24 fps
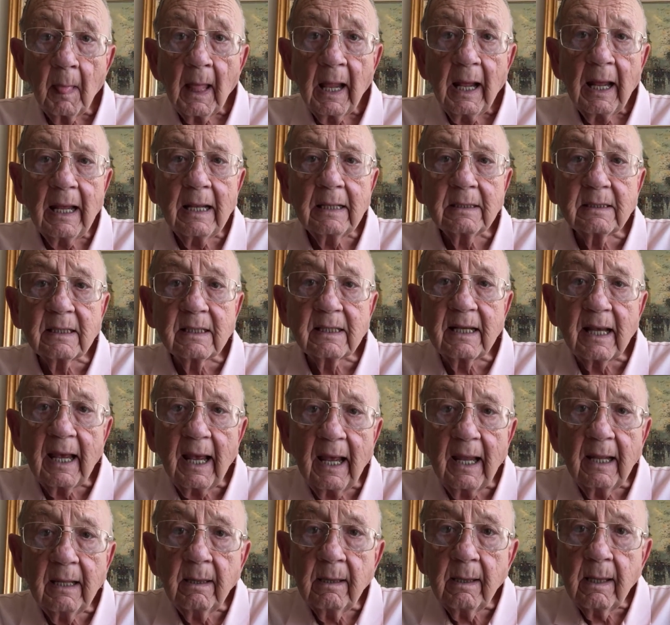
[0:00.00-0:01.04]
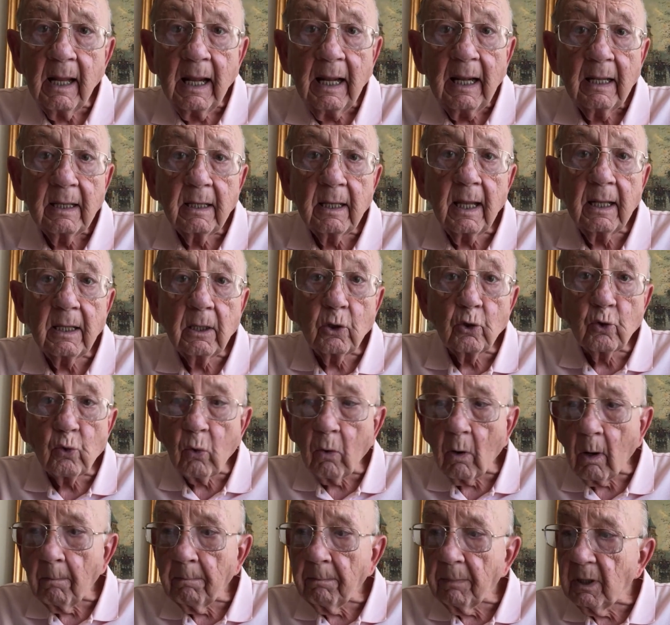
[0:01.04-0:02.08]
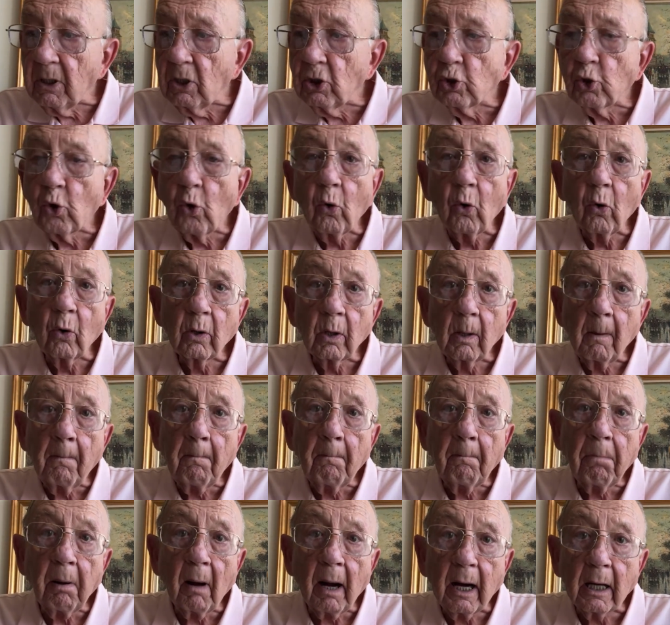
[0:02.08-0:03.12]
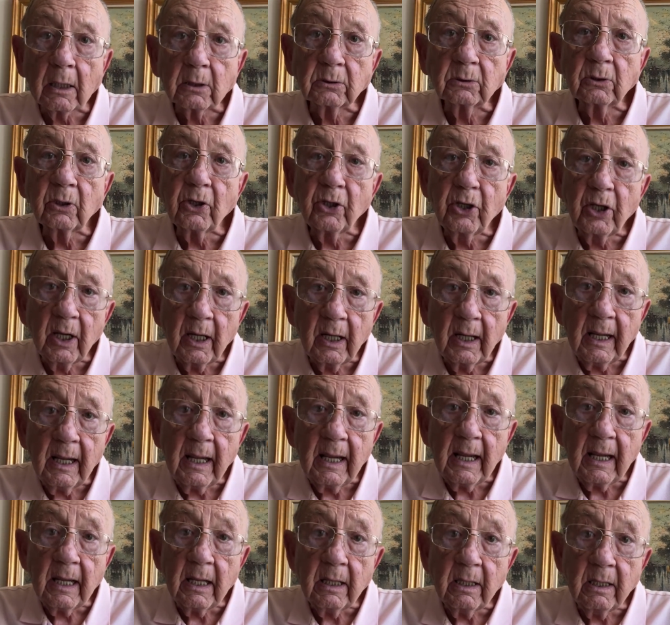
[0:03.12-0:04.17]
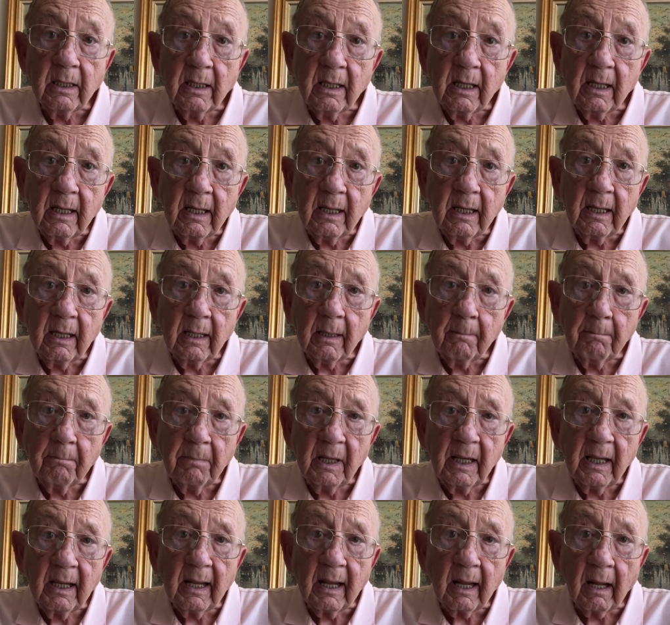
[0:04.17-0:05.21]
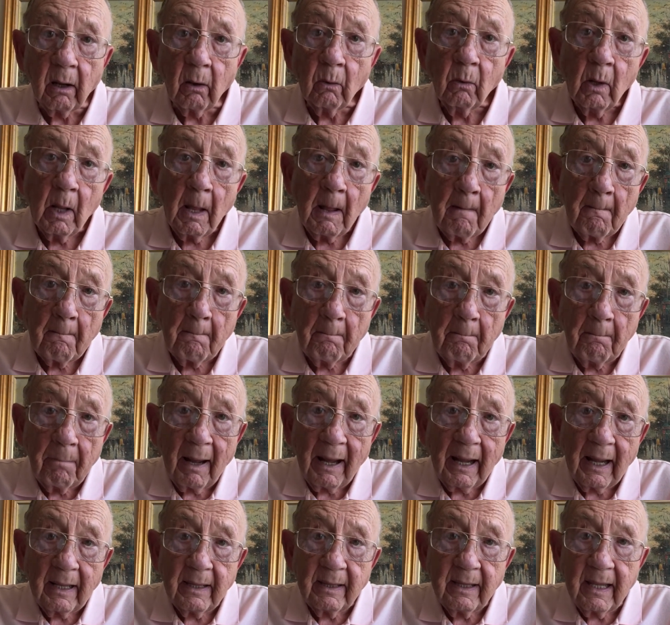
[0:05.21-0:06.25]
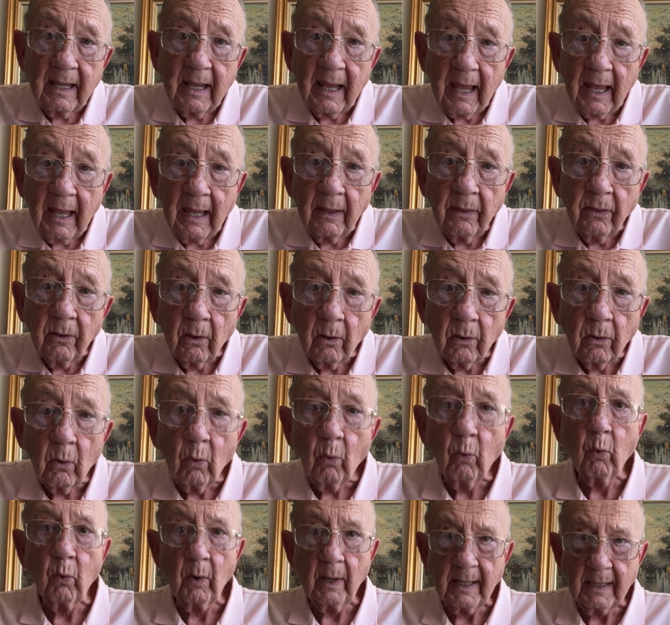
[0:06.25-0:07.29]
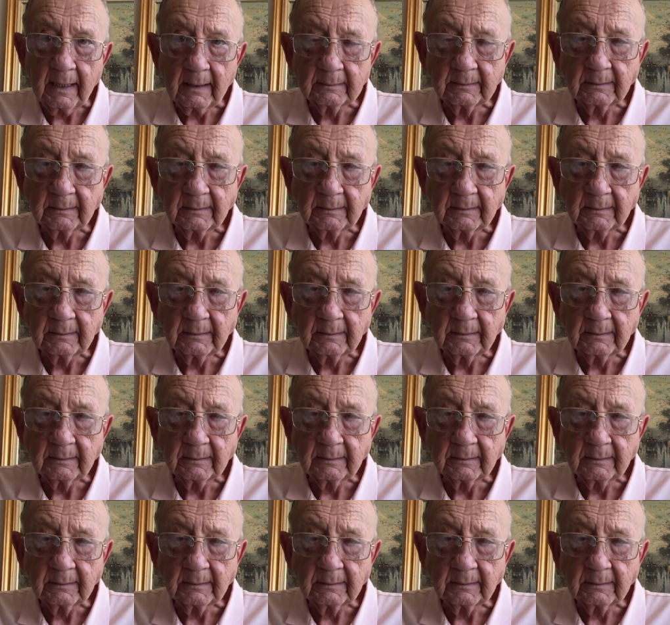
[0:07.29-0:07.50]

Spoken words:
and said that Trump is going to pardon Diddy, and Diddy will be out by the end of the week.